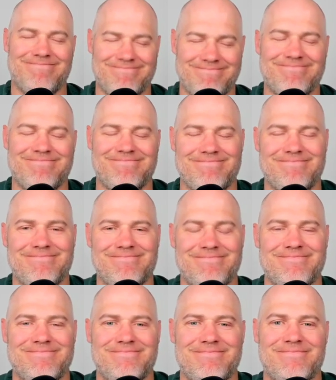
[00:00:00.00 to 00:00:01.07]

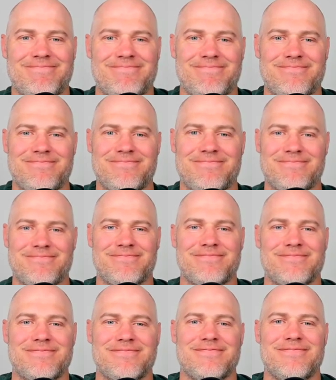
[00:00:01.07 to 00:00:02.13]

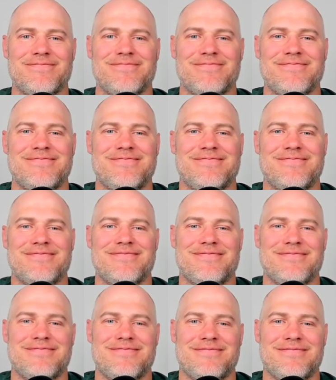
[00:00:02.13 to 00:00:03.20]

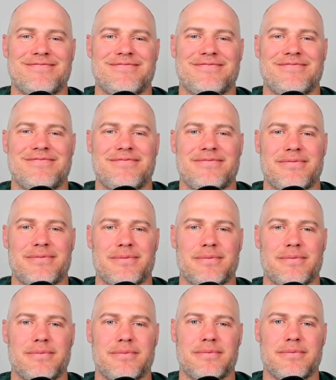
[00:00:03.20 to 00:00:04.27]

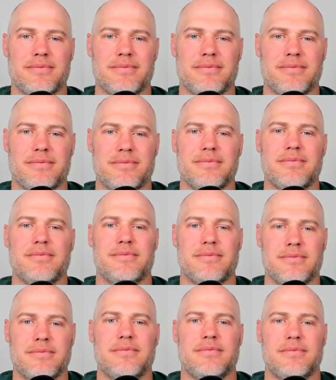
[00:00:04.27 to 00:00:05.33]

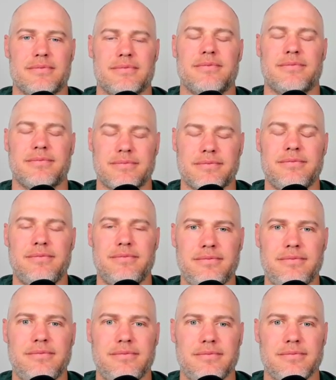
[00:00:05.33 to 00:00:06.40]

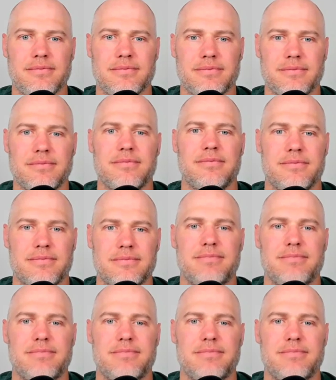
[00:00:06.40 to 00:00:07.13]
(silent)